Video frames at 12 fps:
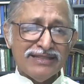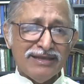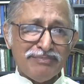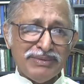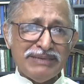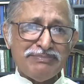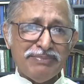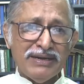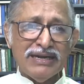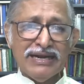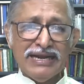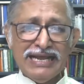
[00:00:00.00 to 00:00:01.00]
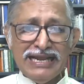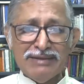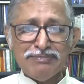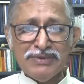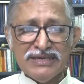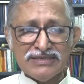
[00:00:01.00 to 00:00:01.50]
the people
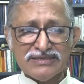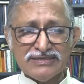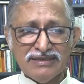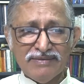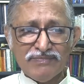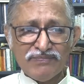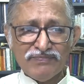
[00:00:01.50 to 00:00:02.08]
helpless.